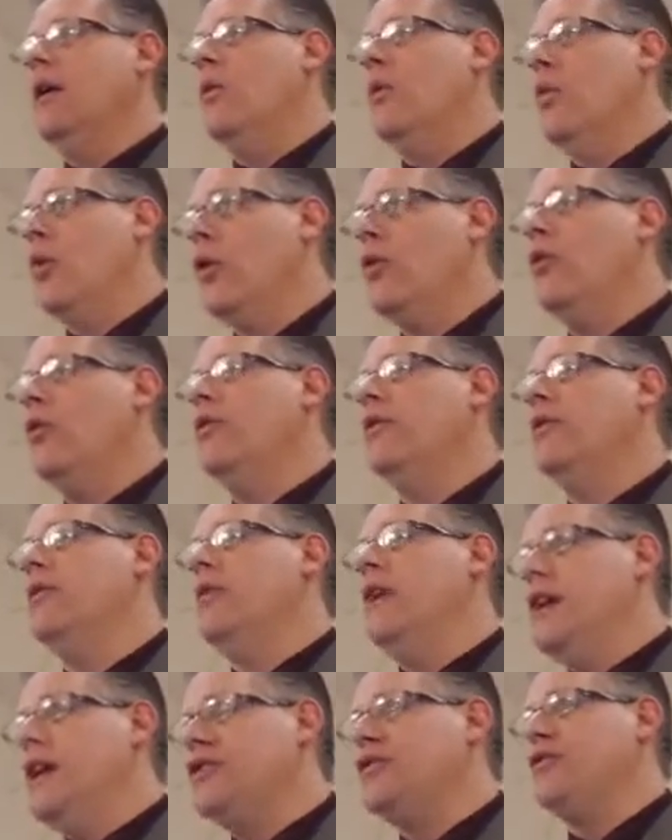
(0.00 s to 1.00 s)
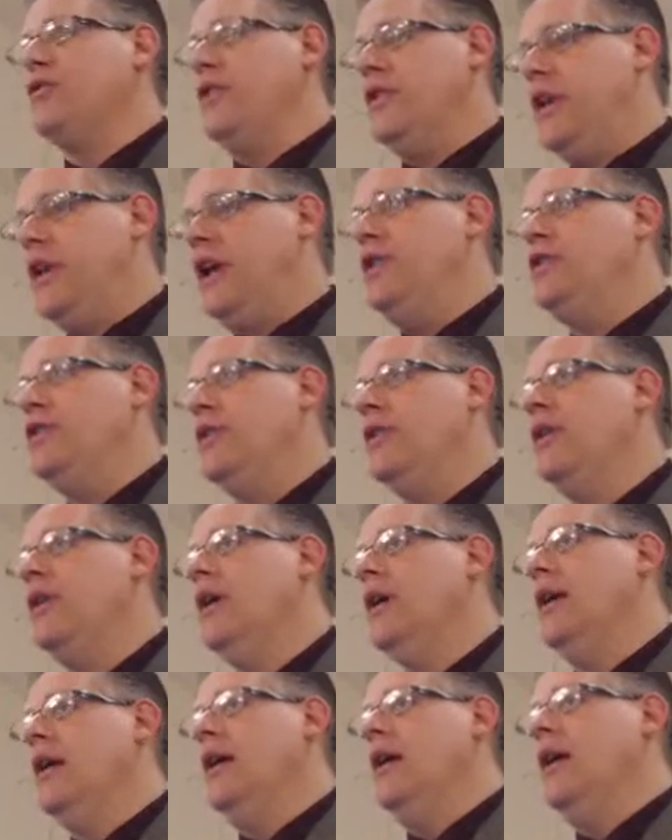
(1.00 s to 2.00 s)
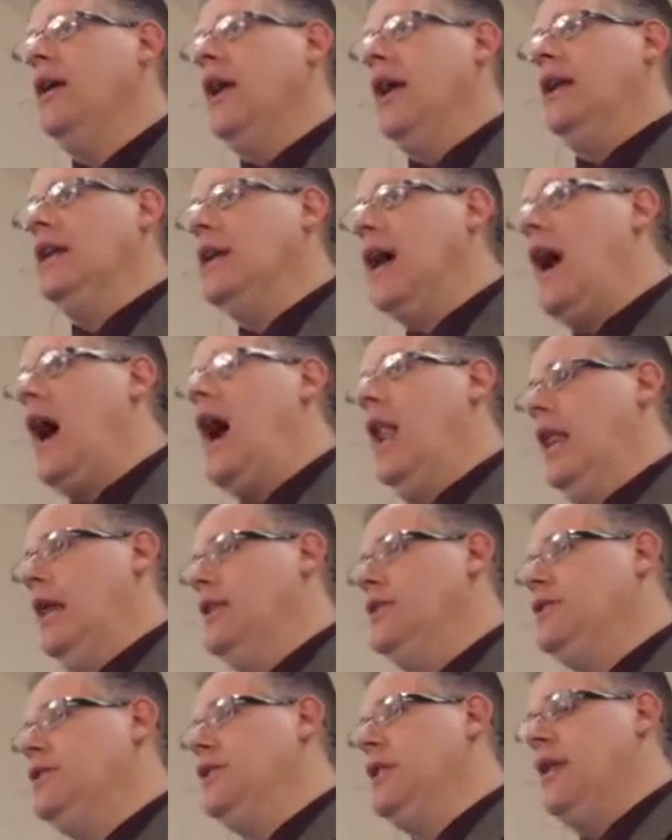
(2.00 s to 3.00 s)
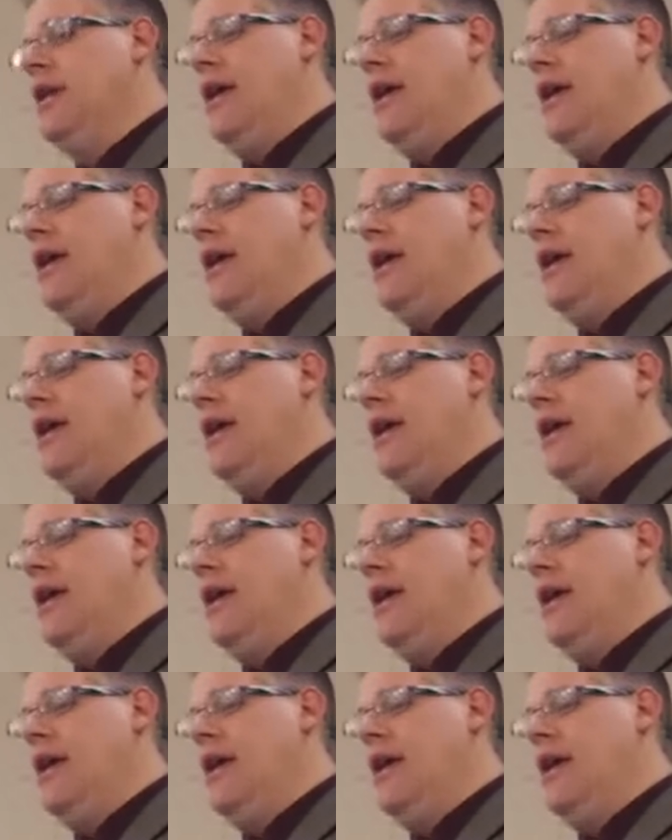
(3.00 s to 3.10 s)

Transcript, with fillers: world history teacher in college.